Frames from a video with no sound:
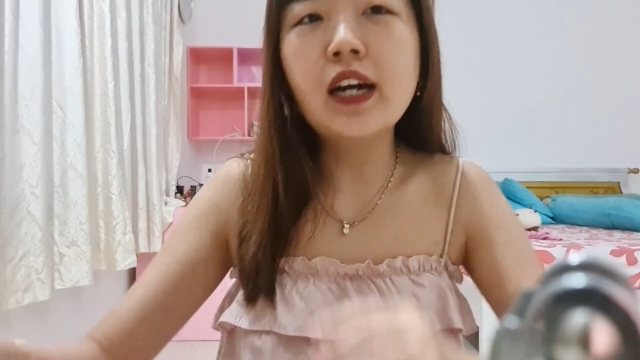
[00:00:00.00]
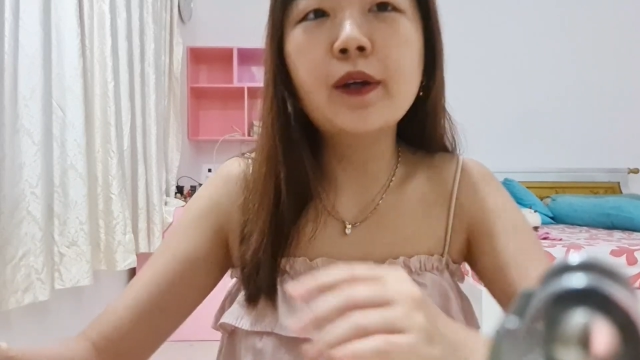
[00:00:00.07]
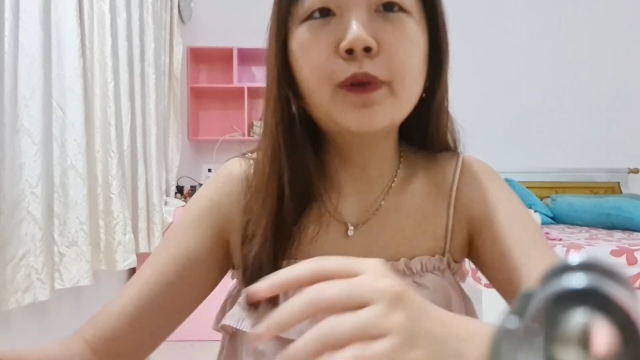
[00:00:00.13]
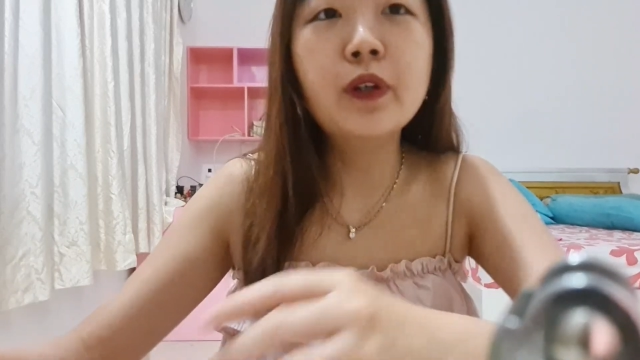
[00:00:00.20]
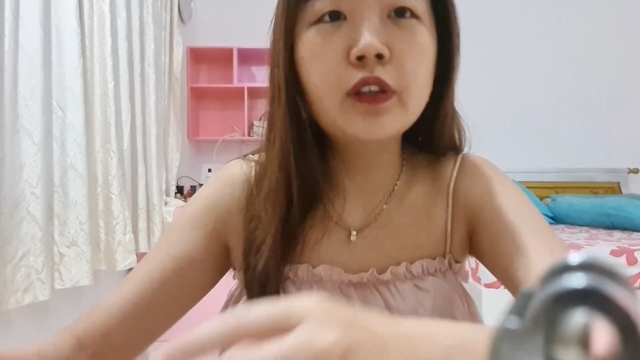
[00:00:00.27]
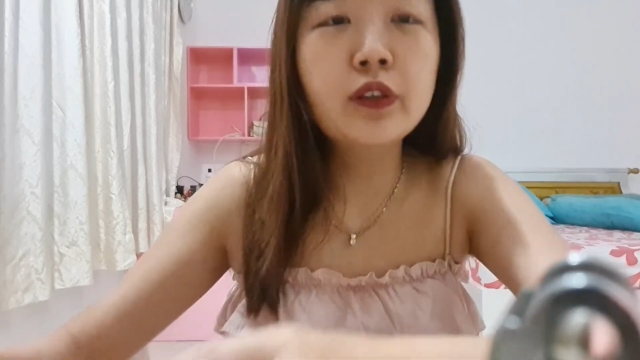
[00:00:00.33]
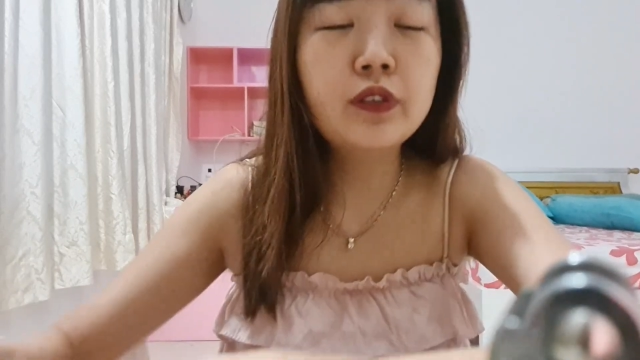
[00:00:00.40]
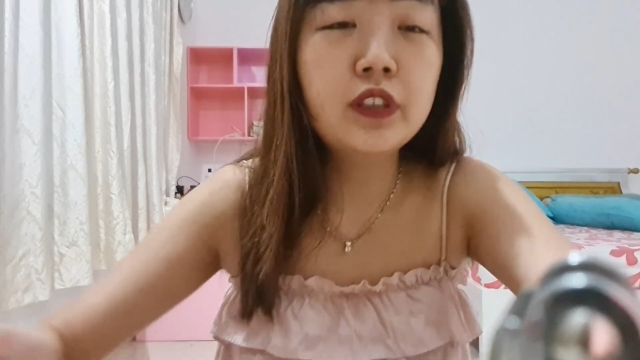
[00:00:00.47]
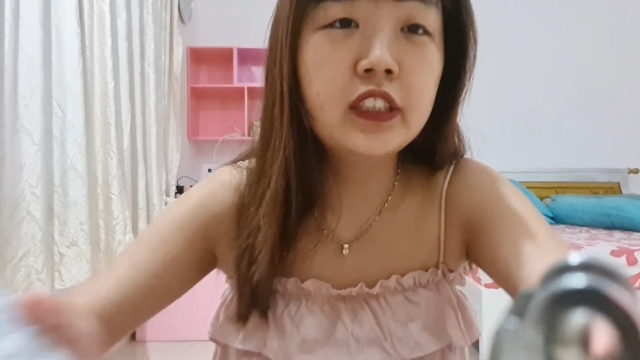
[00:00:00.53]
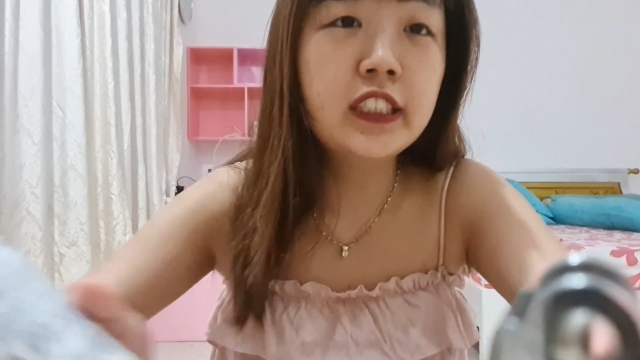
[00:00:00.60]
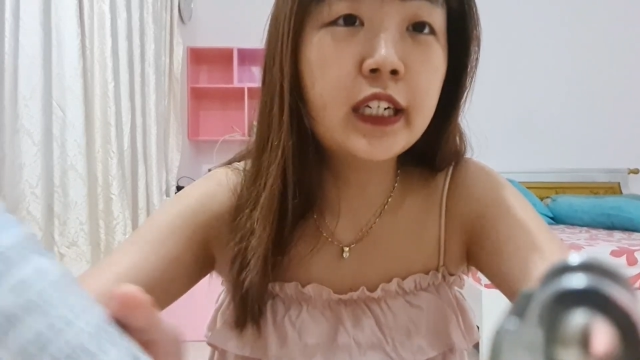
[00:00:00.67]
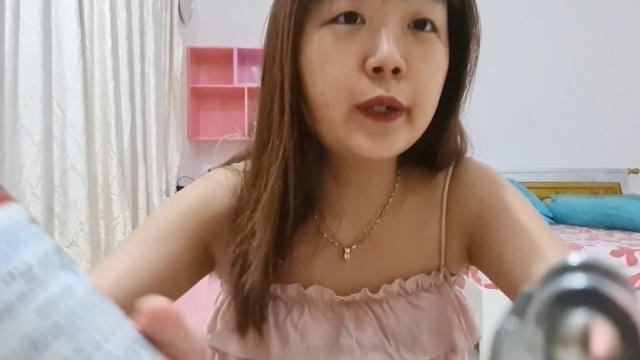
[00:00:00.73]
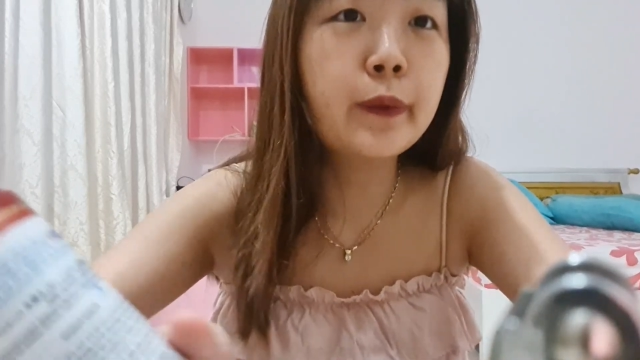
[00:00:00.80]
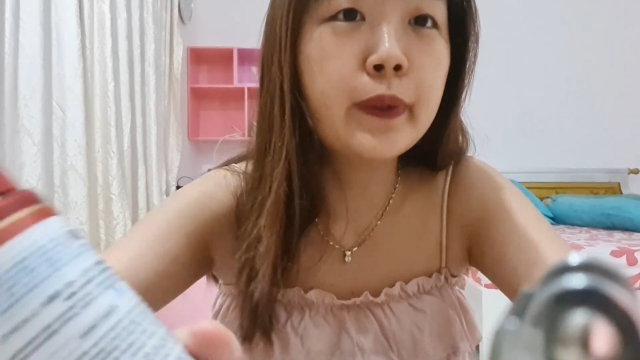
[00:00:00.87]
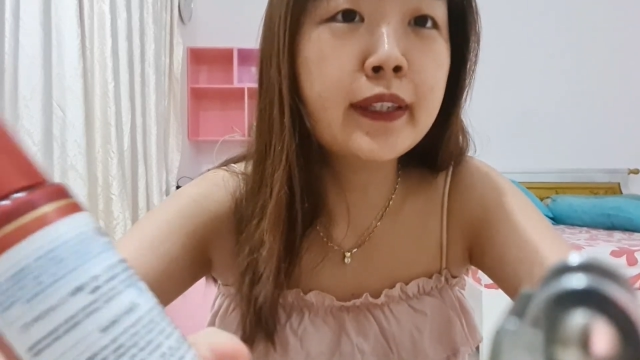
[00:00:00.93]
I want to
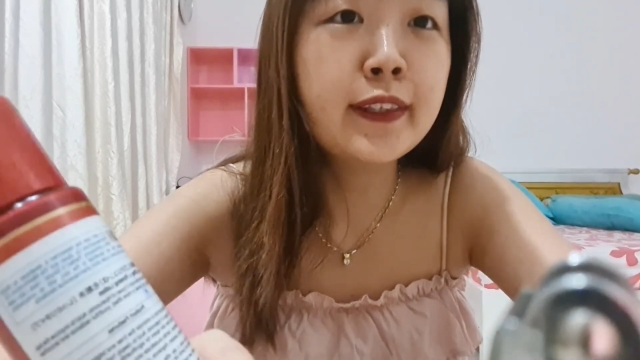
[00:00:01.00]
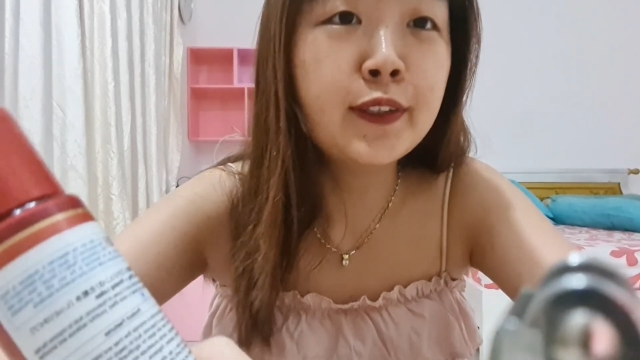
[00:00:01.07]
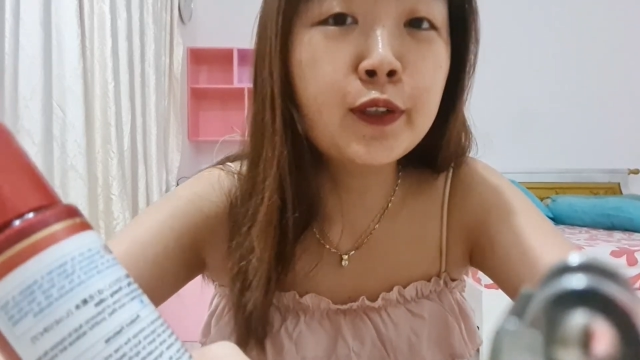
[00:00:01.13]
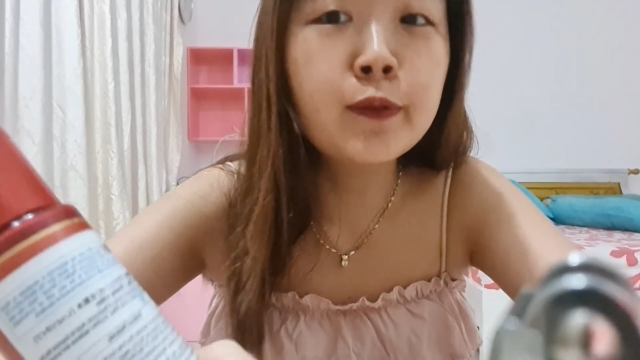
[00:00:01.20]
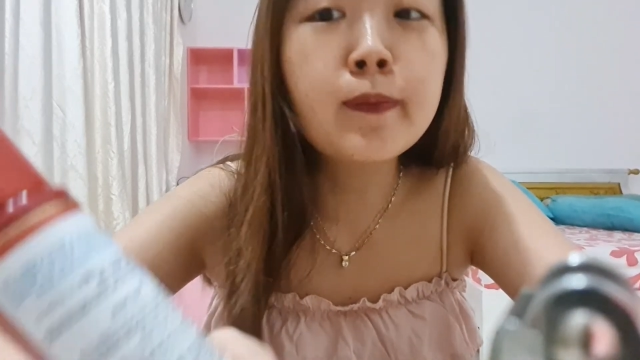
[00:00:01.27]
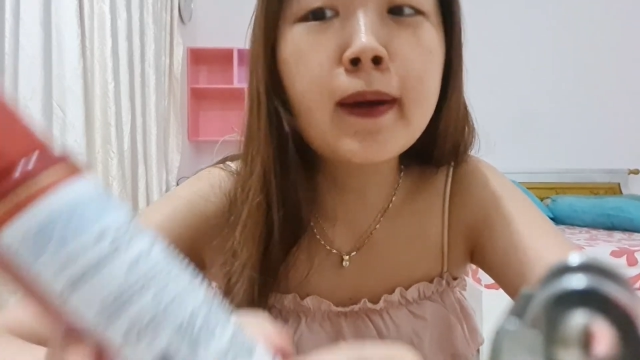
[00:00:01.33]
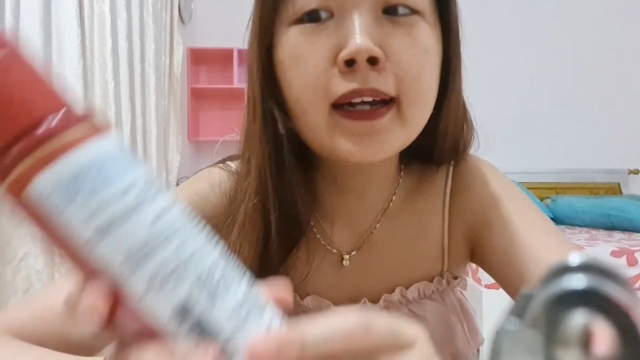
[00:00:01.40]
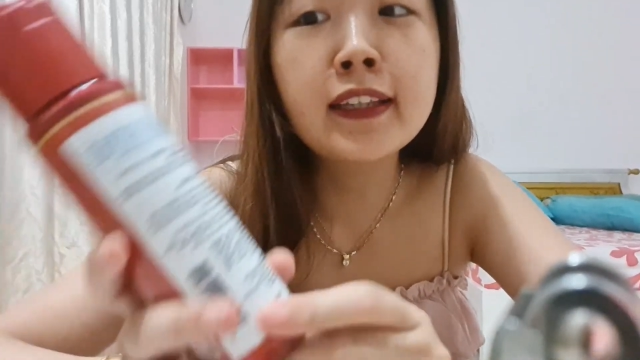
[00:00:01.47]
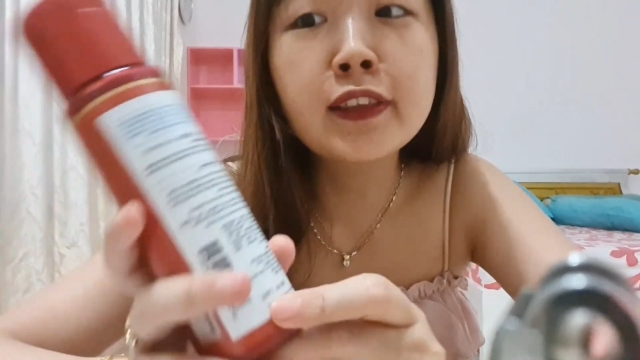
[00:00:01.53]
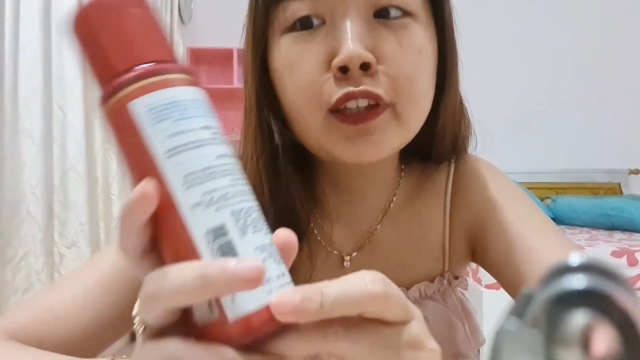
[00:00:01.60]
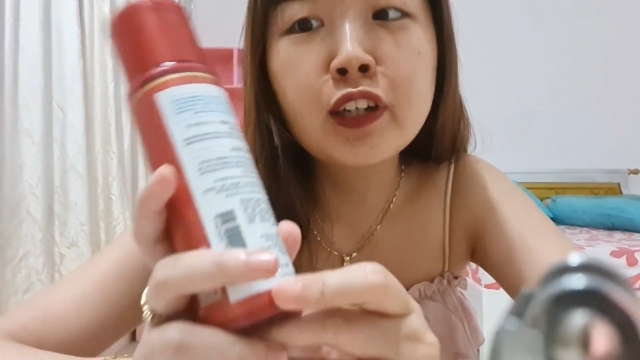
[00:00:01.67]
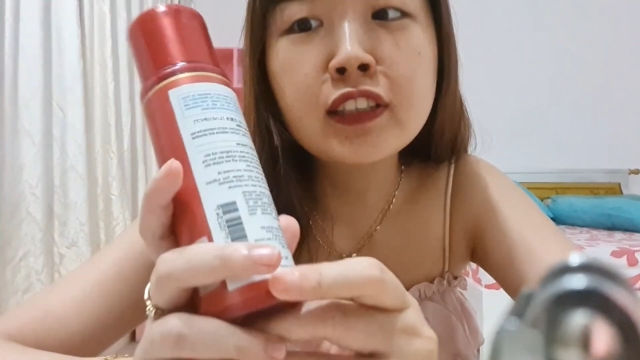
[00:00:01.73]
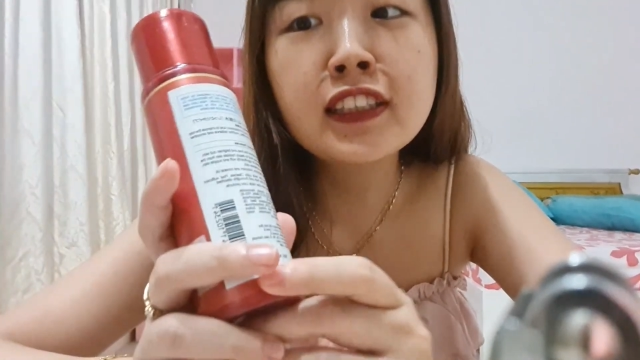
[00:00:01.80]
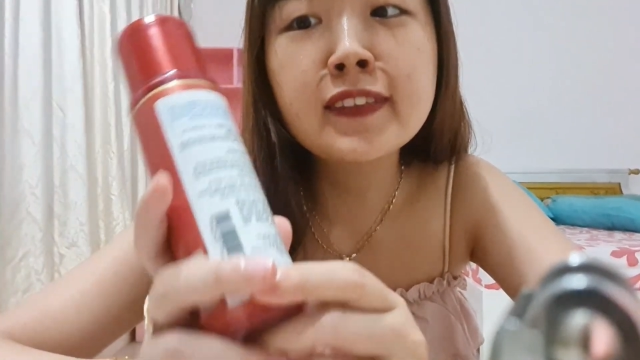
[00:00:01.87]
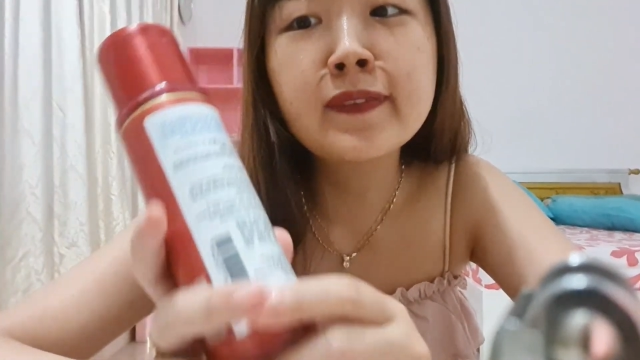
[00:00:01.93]
share with you my
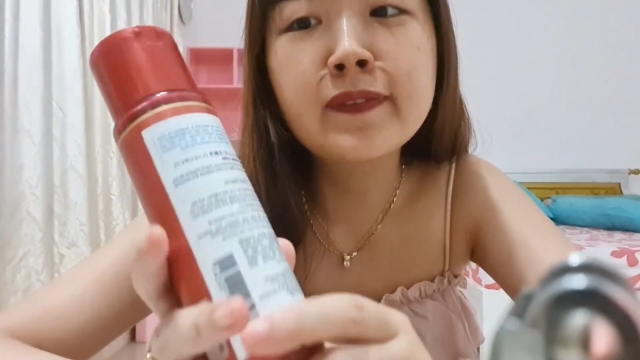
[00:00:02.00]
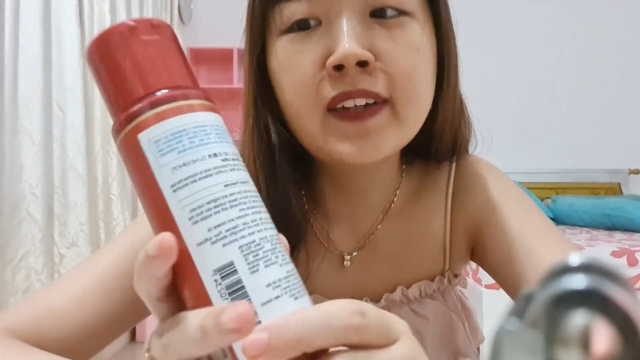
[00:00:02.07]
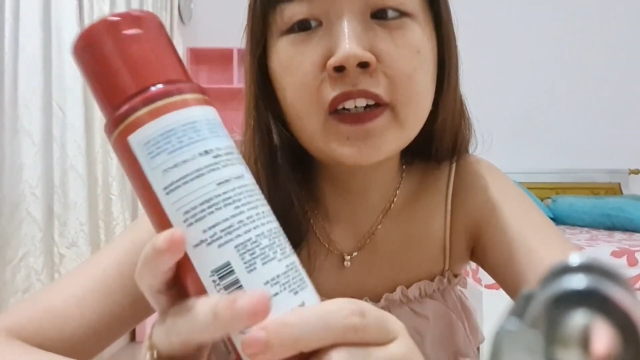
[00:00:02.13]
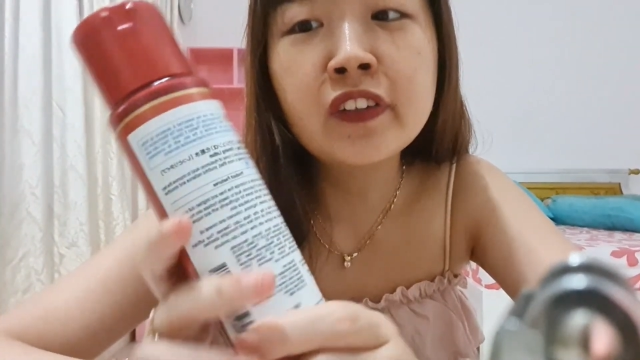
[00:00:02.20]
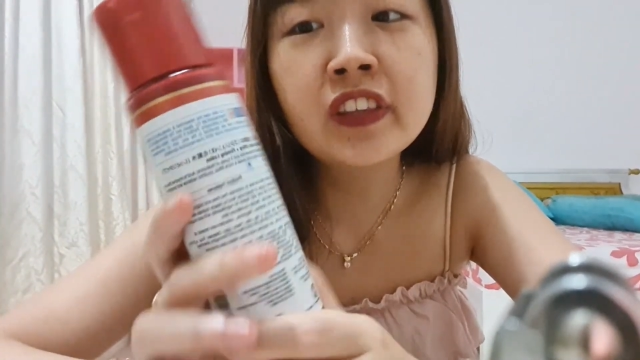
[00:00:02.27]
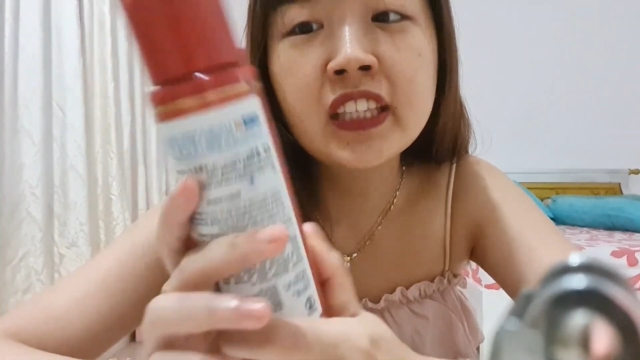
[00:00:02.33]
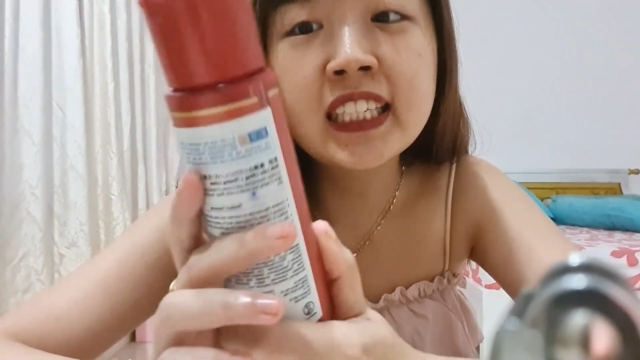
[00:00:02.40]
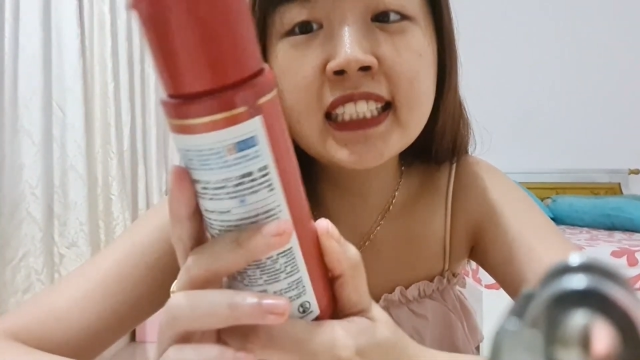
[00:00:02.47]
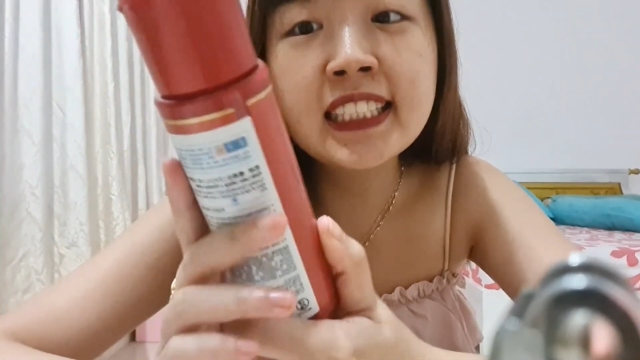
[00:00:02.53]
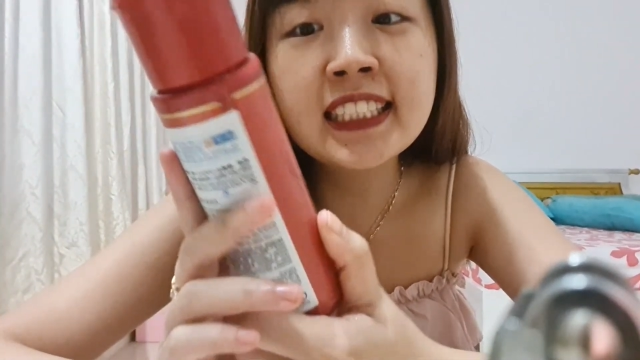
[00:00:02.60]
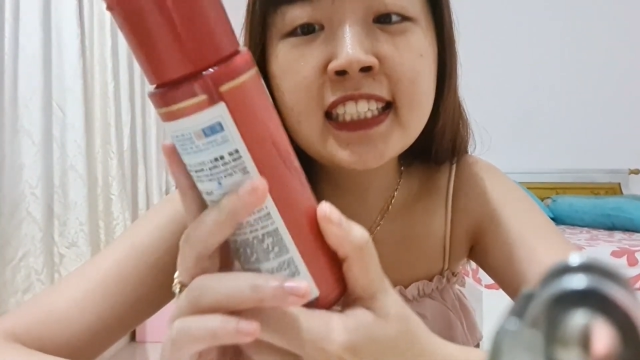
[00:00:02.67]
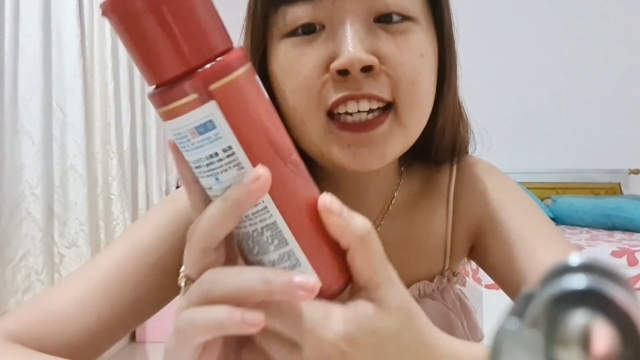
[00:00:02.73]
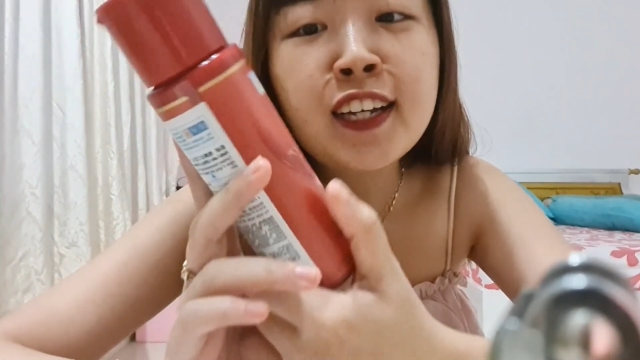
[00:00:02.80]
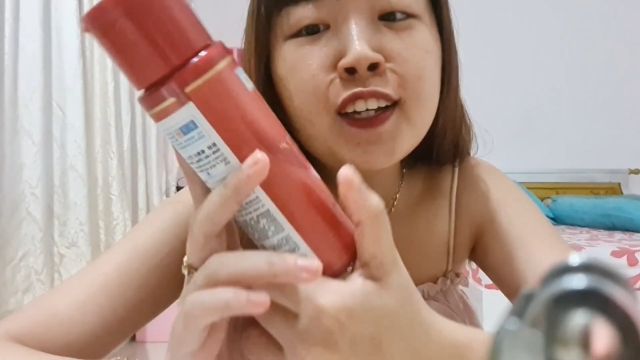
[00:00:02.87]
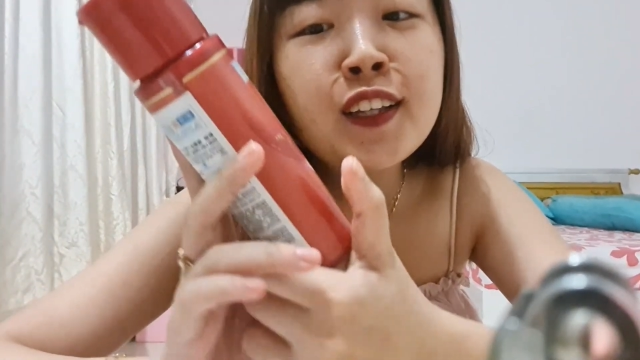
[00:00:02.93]
thoughts about this